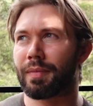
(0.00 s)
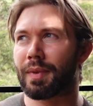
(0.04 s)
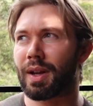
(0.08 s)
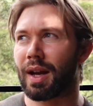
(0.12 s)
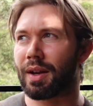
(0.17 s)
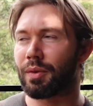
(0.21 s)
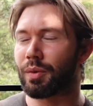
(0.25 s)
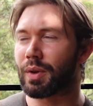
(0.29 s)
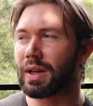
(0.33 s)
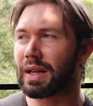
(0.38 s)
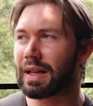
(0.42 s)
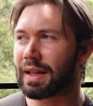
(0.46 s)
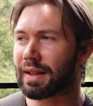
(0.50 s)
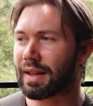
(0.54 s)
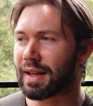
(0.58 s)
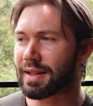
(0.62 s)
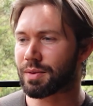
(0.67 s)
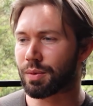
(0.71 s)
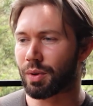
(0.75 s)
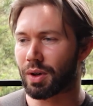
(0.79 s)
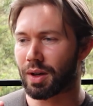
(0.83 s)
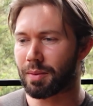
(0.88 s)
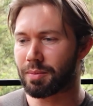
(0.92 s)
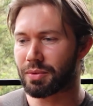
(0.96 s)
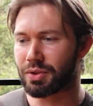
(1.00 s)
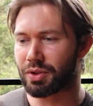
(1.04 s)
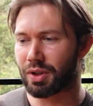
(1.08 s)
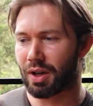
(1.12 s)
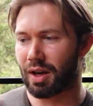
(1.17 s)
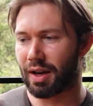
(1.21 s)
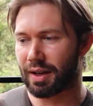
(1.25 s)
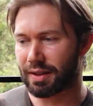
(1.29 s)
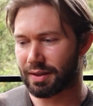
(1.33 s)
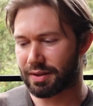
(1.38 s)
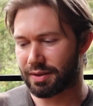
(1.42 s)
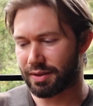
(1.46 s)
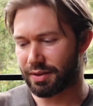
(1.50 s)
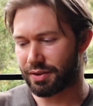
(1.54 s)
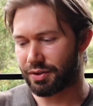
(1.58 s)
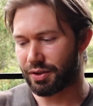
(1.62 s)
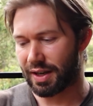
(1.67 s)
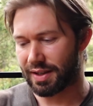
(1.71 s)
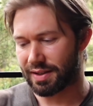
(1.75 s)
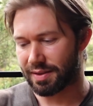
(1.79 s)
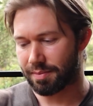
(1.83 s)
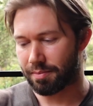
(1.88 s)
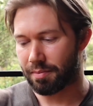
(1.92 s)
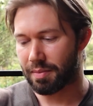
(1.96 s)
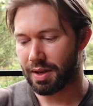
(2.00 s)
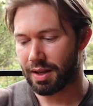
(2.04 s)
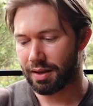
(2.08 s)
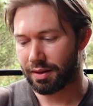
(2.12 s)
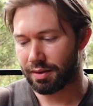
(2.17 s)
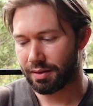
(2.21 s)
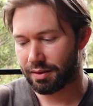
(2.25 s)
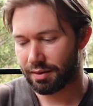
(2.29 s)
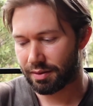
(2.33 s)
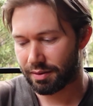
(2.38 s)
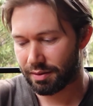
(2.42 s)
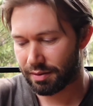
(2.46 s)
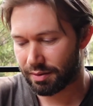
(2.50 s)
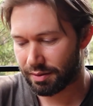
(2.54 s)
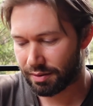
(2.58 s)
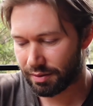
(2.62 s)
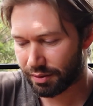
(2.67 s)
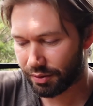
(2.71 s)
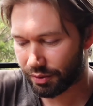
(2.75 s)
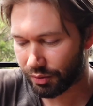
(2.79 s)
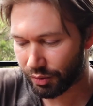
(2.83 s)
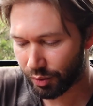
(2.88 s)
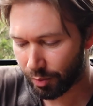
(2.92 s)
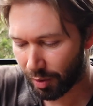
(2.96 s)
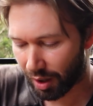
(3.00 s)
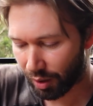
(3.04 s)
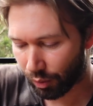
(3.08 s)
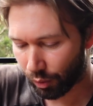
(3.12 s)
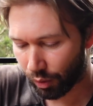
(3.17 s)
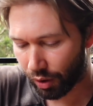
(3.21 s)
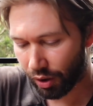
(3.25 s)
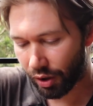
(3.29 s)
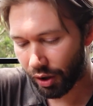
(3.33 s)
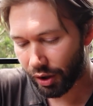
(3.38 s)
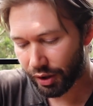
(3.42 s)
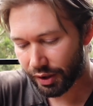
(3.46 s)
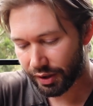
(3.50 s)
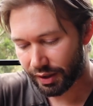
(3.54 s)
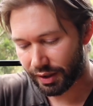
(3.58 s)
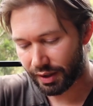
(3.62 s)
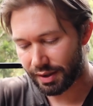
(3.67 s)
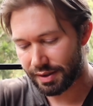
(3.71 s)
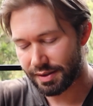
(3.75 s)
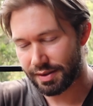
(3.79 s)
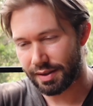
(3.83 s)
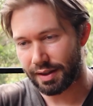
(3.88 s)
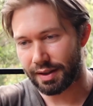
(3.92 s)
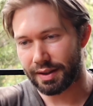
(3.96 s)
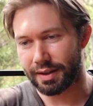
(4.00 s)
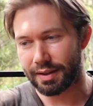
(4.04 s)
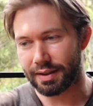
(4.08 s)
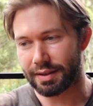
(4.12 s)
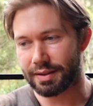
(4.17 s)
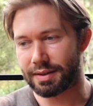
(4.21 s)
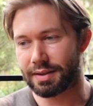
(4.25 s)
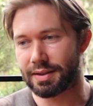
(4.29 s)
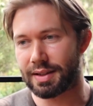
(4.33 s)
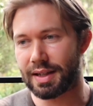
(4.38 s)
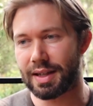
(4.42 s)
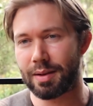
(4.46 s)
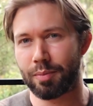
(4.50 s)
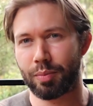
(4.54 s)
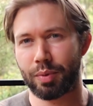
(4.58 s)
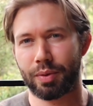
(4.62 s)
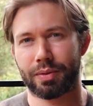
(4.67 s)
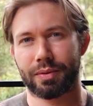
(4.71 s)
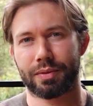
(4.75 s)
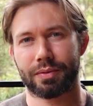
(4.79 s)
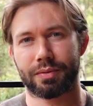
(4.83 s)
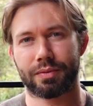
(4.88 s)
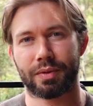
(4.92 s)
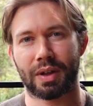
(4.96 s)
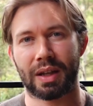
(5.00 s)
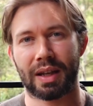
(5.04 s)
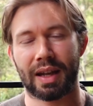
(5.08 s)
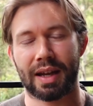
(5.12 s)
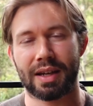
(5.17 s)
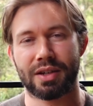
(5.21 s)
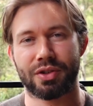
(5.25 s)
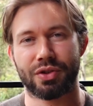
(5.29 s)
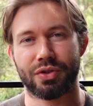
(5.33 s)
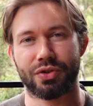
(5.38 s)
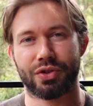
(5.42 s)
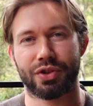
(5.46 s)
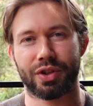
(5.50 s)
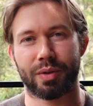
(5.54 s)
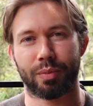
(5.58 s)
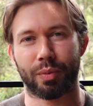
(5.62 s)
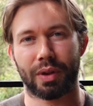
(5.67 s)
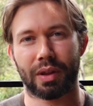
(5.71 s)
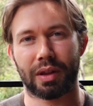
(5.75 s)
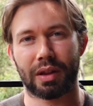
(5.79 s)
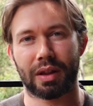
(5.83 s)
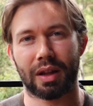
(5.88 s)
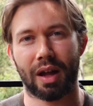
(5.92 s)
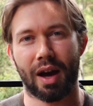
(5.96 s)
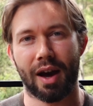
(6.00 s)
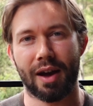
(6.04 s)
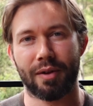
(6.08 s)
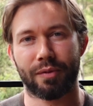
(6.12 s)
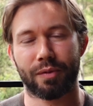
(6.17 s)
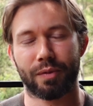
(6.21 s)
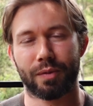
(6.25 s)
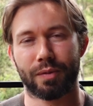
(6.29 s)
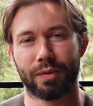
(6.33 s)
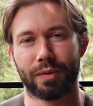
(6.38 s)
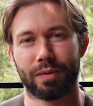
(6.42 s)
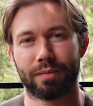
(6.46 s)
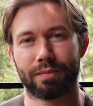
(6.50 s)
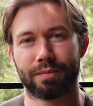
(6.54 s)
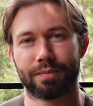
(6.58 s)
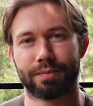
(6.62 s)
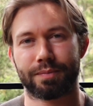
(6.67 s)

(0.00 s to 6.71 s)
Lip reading: And really that's what I'm trying to transmit through my work, is a deep relationship with life.